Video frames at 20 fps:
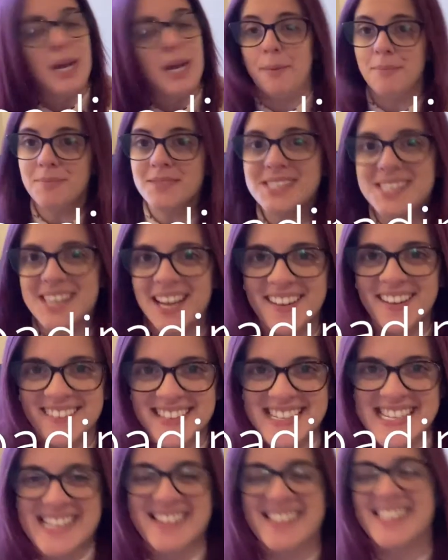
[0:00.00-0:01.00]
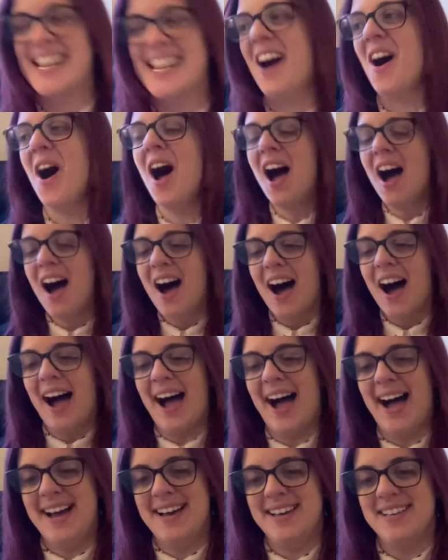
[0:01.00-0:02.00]
7 years now.
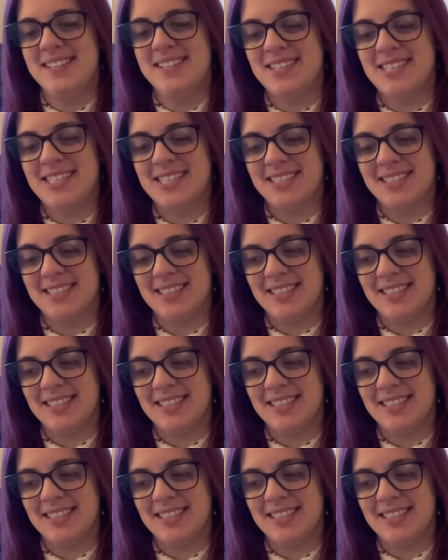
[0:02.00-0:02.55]
And